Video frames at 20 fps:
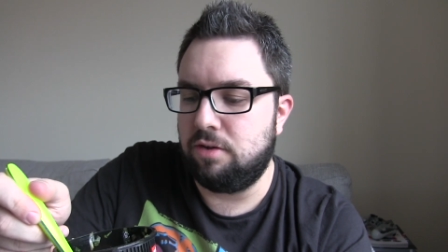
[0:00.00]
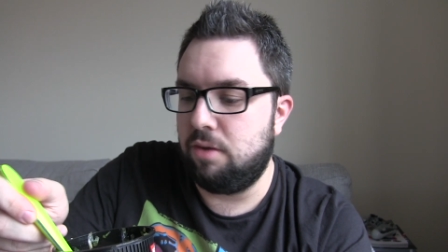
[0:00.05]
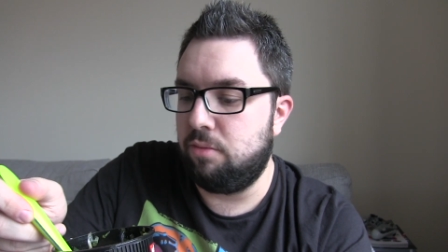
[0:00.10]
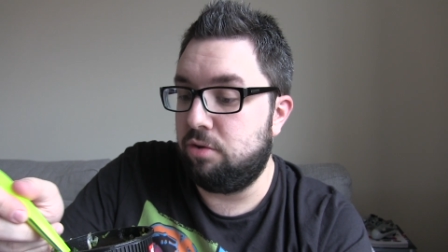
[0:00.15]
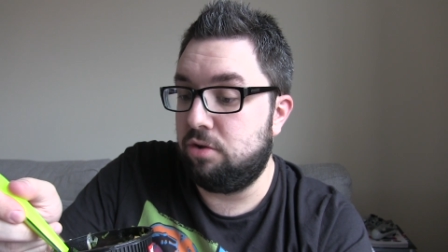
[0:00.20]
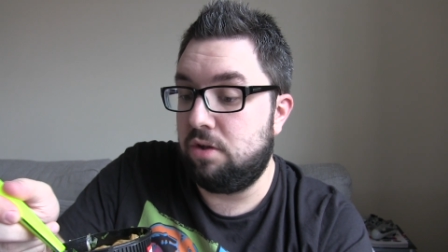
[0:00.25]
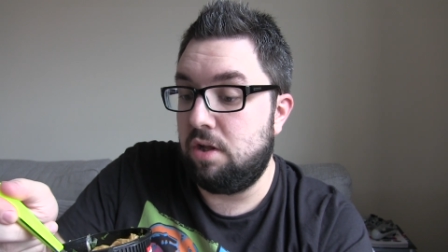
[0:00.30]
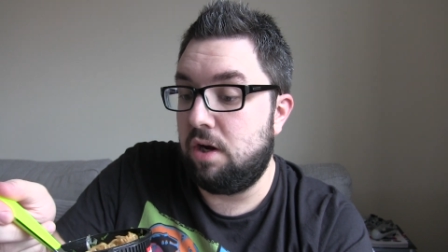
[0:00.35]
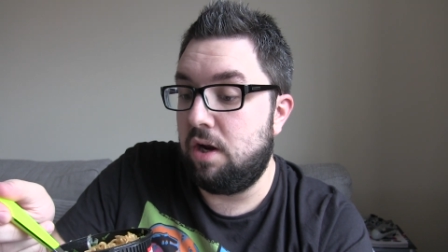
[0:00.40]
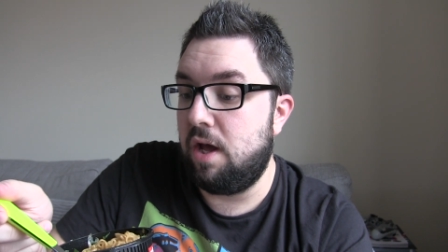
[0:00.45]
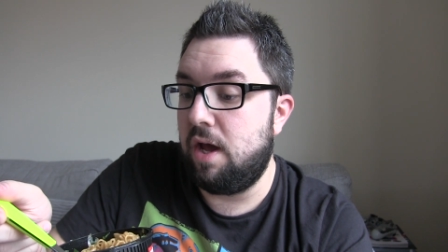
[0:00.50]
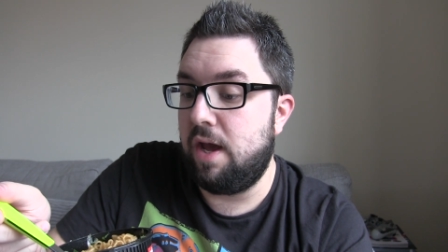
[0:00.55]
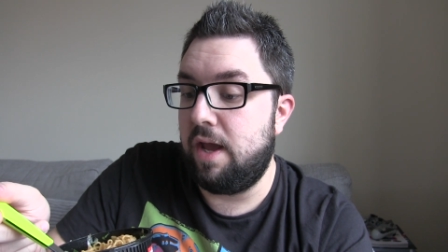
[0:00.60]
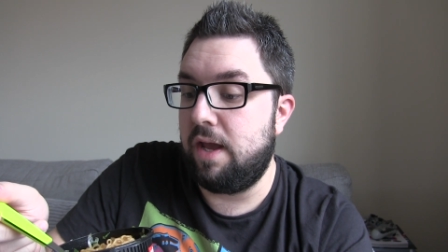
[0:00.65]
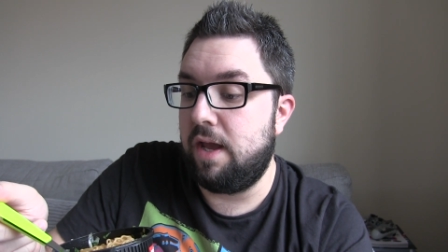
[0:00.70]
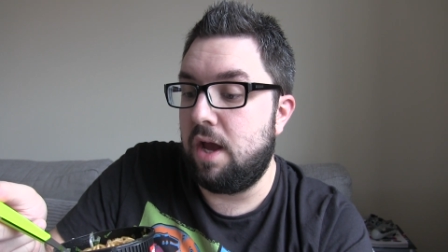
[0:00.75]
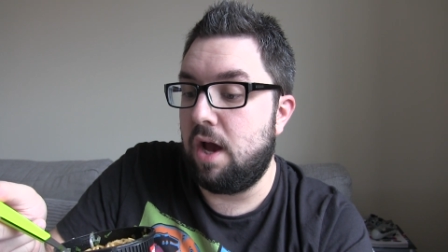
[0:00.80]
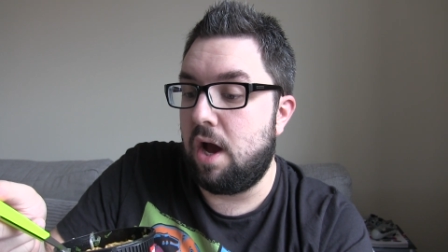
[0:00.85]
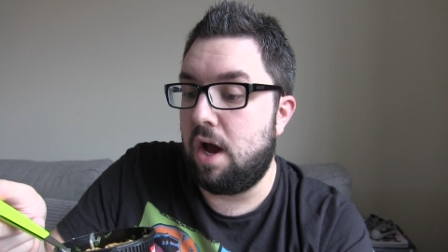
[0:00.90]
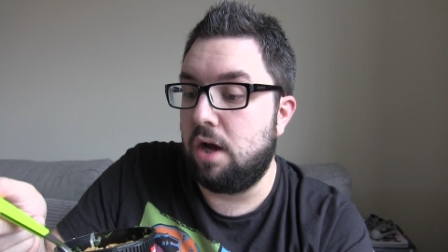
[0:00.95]
It was still a
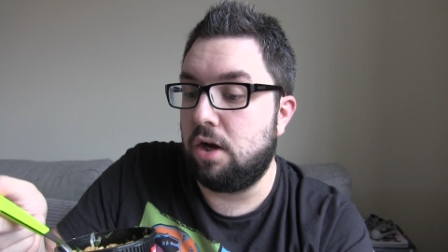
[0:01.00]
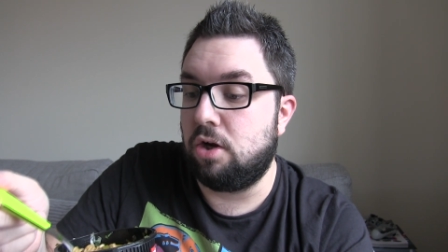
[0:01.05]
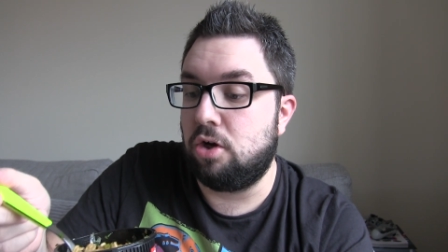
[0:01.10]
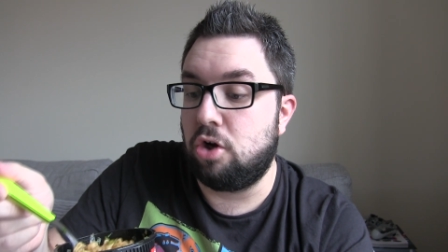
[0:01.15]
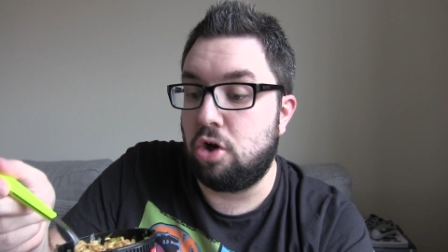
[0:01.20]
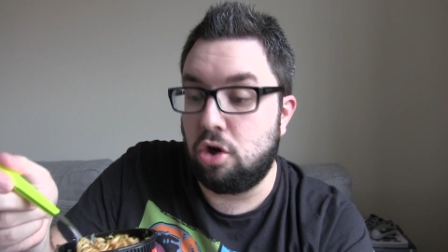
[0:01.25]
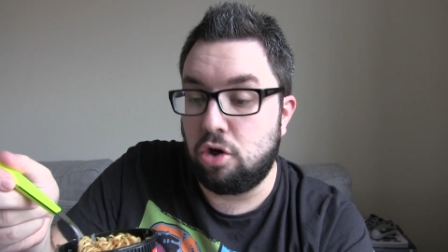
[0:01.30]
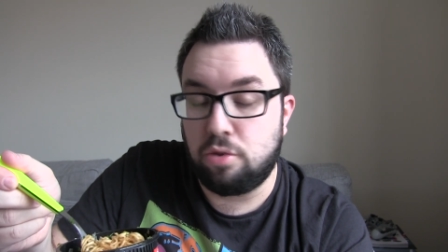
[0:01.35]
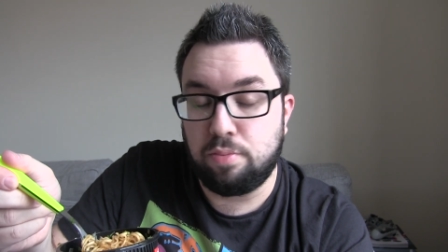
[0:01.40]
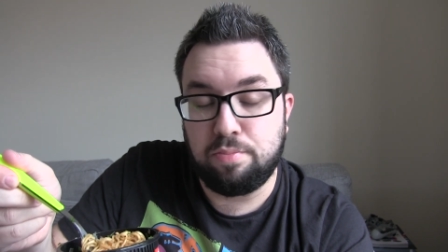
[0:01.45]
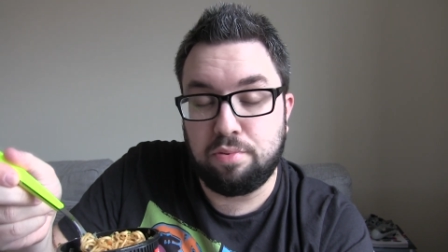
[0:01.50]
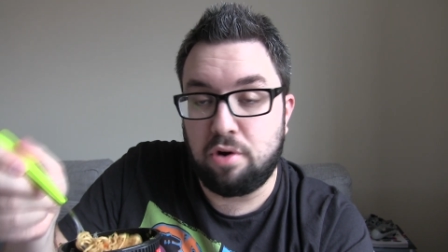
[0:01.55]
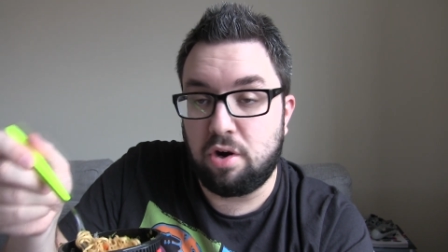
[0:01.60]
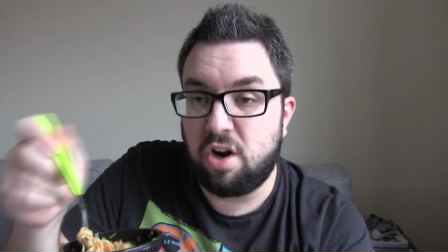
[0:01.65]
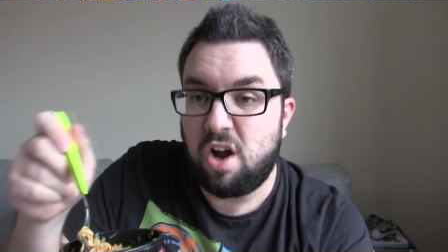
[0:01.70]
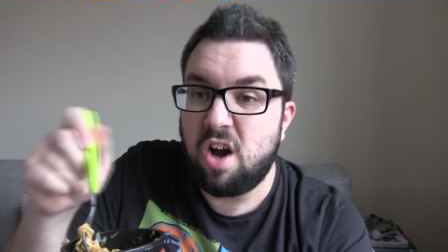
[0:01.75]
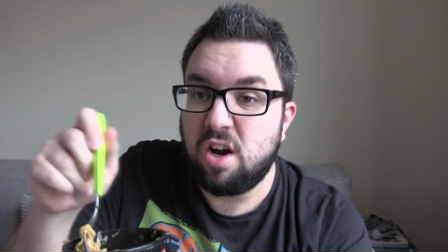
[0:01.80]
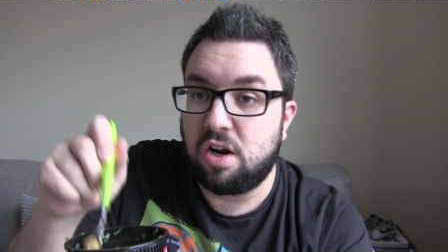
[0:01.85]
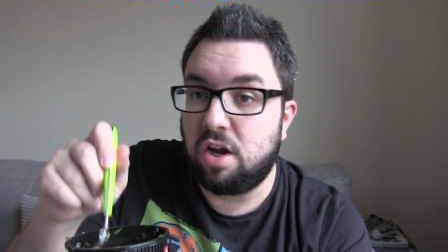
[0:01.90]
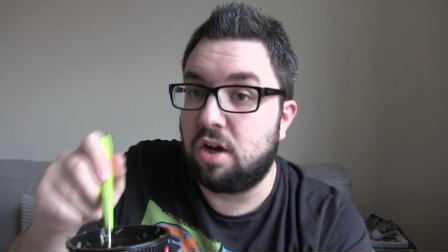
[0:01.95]
good
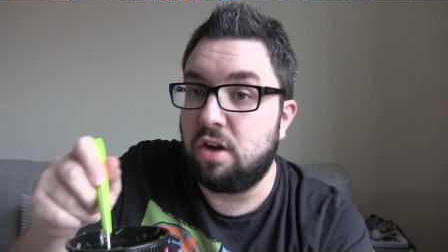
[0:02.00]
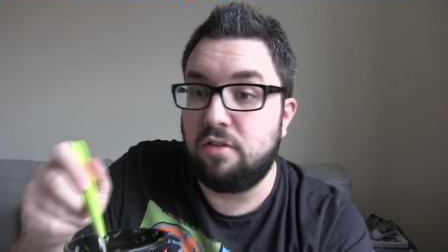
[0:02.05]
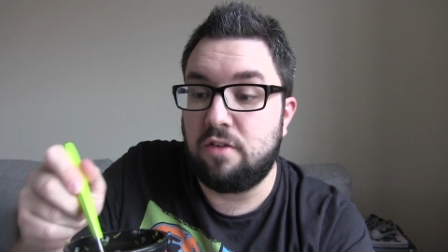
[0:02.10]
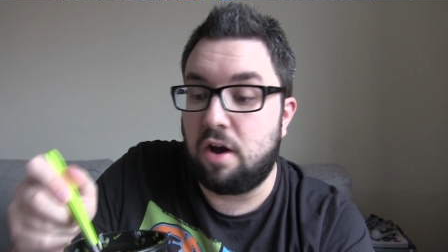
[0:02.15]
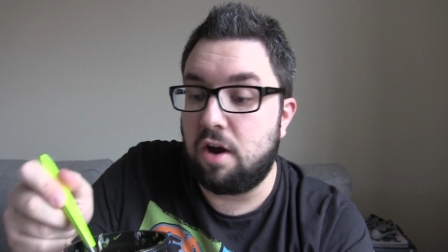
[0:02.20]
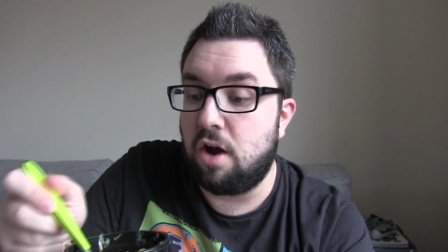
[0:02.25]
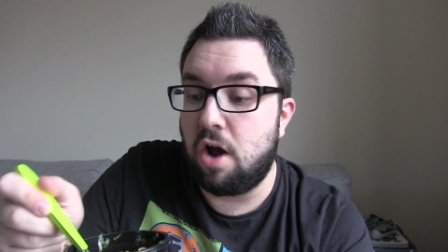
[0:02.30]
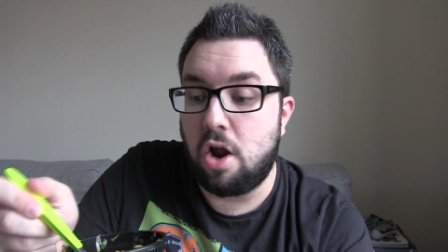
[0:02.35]
product, like an